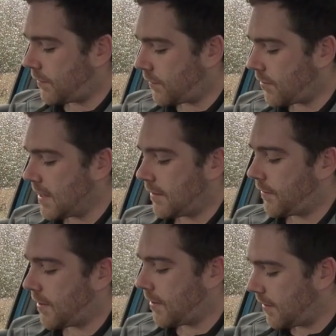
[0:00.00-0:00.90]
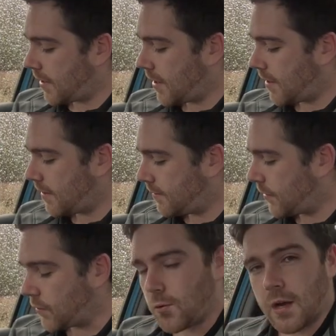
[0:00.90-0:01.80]
strings that are
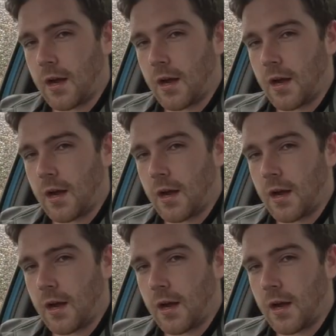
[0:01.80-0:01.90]
the door